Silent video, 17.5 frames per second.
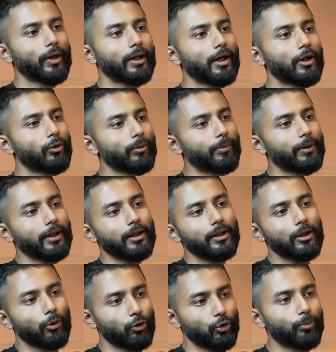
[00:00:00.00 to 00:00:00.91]
can't we bring it
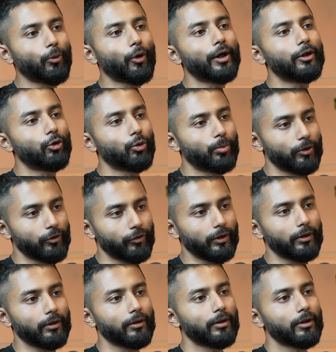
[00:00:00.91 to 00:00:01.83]
down to
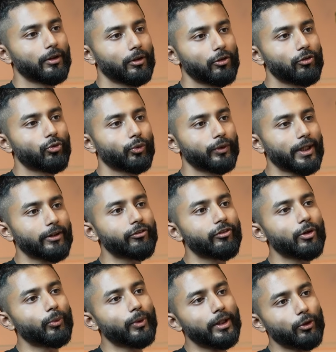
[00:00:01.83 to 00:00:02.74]
0.2%? So that's
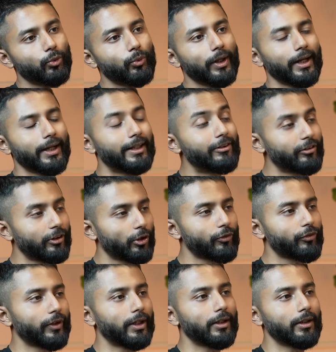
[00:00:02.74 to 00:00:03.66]
the way to, instead
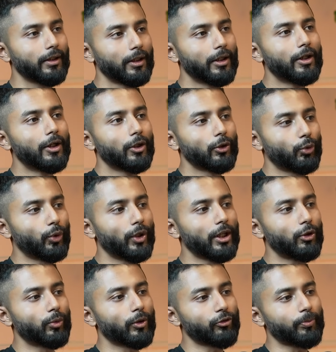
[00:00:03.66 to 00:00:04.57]
of saying today
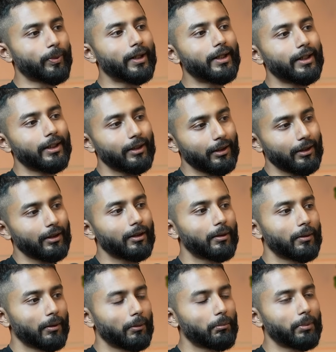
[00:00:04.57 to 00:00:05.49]
you are spending,
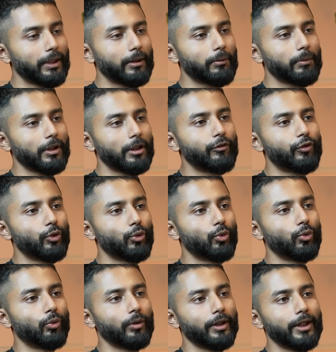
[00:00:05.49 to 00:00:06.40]
if
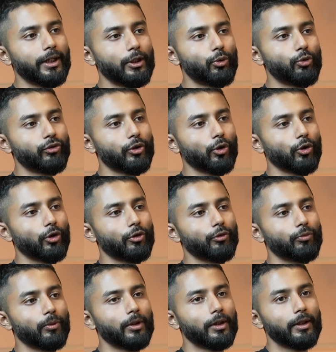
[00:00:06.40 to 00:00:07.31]
you reduce
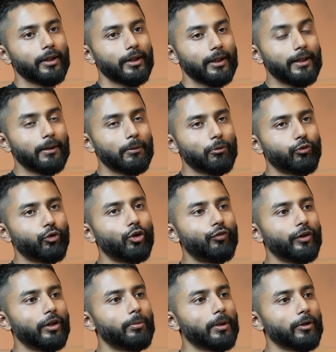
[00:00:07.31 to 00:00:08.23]
your
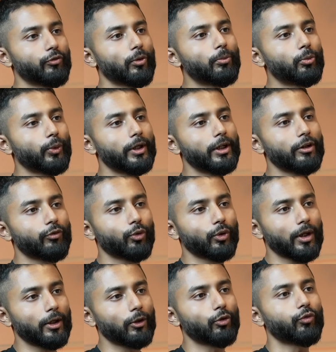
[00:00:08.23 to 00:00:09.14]
fulfillment from
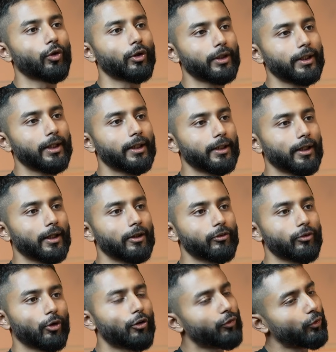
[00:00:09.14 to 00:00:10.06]
24 hours to 48
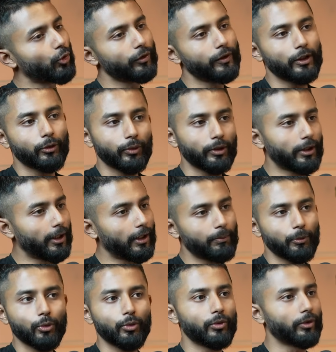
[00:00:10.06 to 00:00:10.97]
hours, of course that will
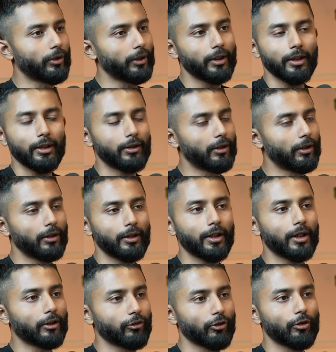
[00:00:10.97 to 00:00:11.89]
help you in
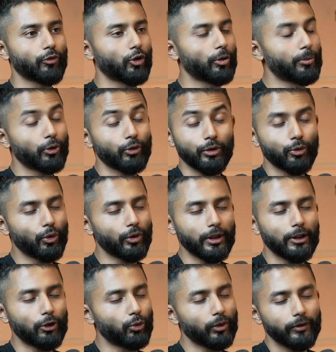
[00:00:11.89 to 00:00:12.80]
reduction of cost because you don't
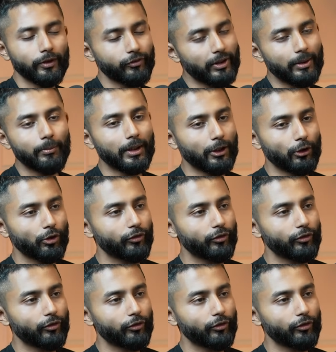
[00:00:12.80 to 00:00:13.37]
need the same kind of